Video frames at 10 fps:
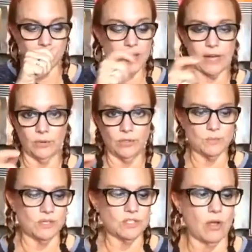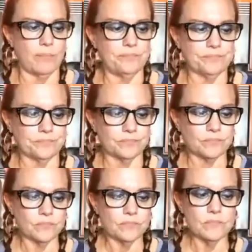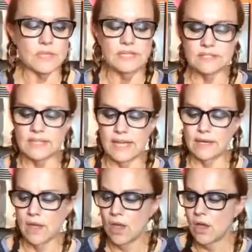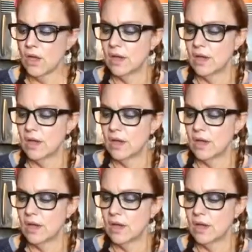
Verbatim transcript: I don't use much salt. Instead,